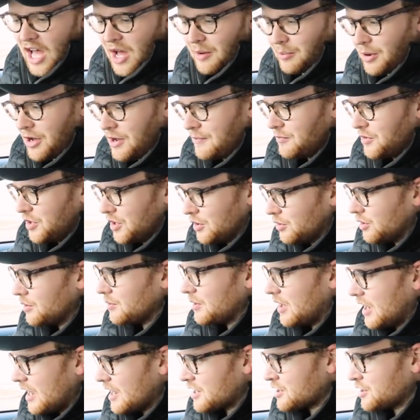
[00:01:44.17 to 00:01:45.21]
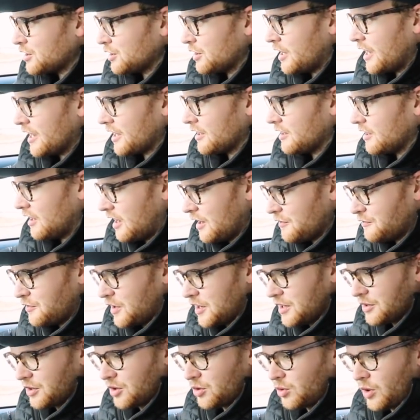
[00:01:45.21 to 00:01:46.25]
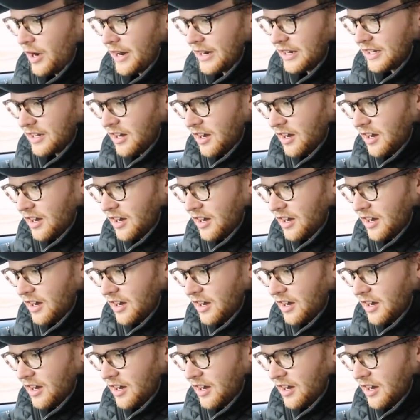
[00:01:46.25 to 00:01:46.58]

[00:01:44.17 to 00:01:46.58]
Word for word: But you know what? I actually like it. I find it quite